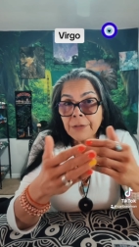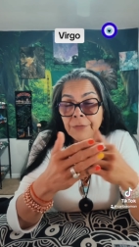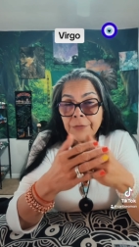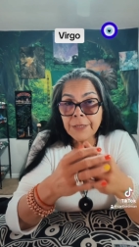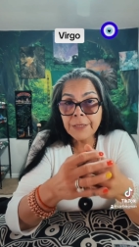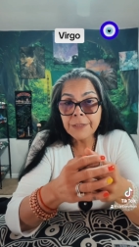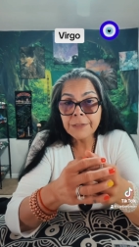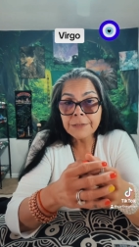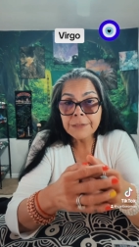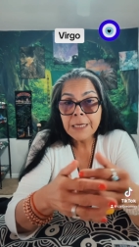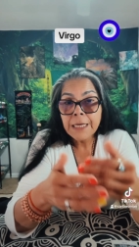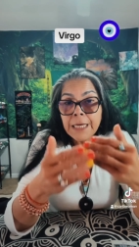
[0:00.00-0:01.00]
thing
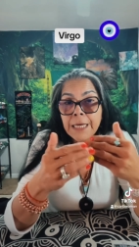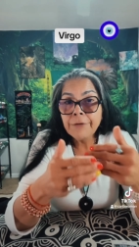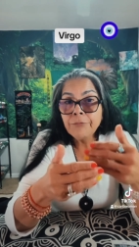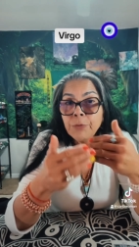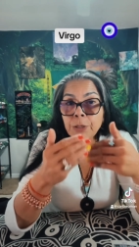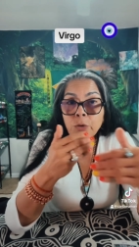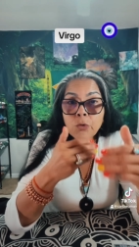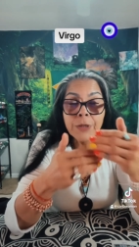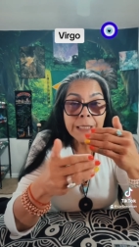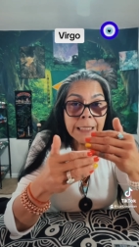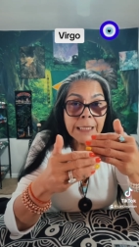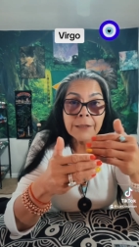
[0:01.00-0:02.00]
is, if we don't
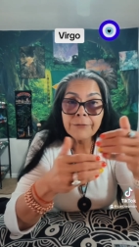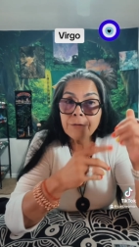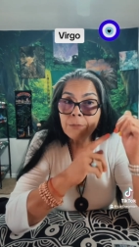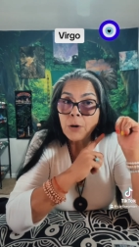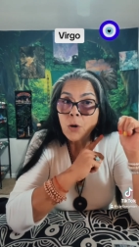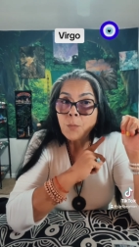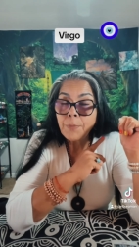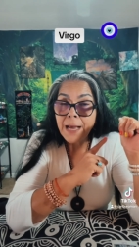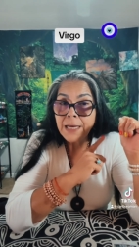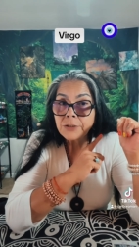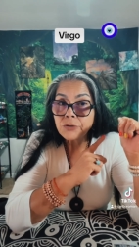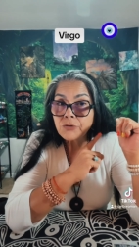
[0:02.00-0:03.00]
heal from our
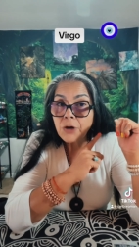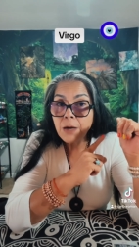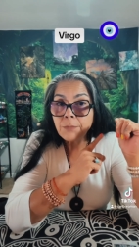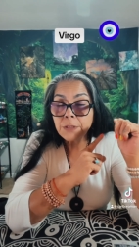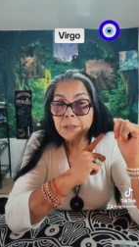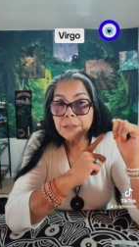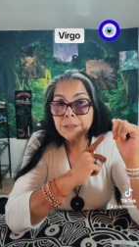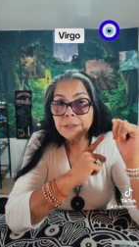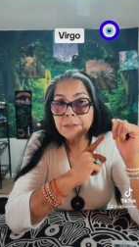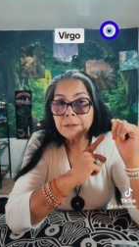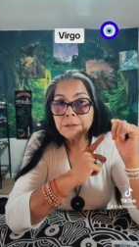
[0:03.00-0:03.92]
past traumas,